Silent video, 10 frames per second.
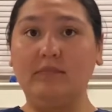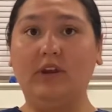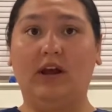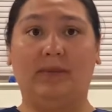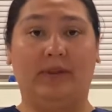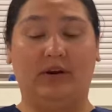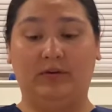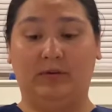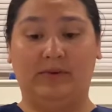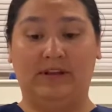That also
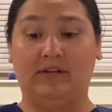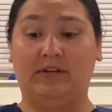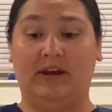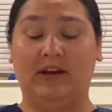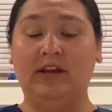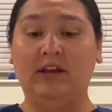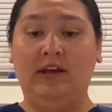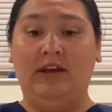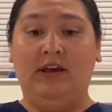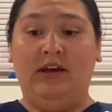means that
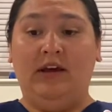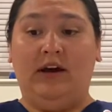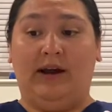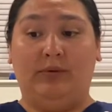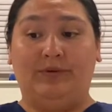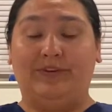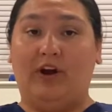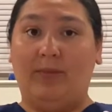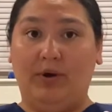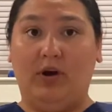I will
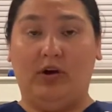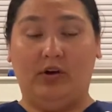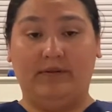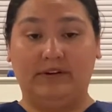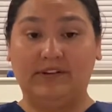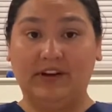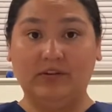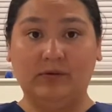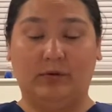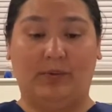stop all
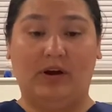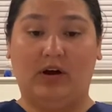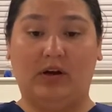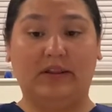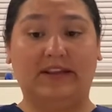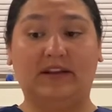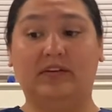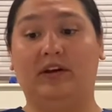conversations with my colleagues